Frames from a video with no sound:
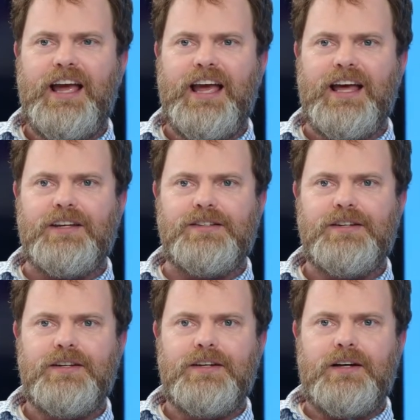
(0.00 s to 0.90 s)

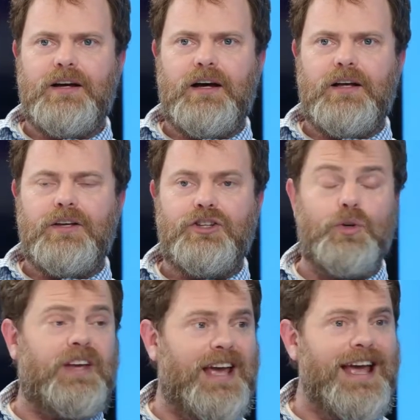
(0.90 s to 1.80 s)
And
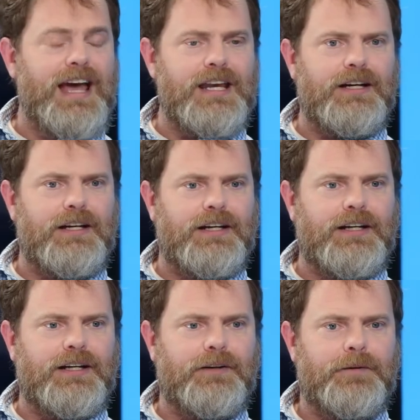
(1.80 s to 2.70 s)
you can
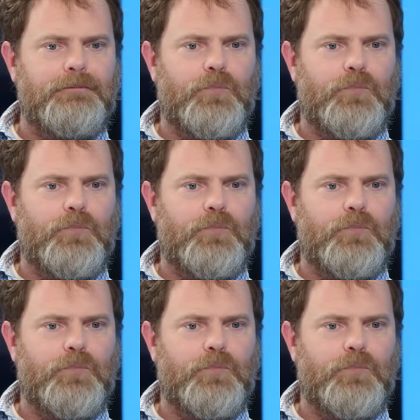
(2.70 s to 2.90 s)
uh,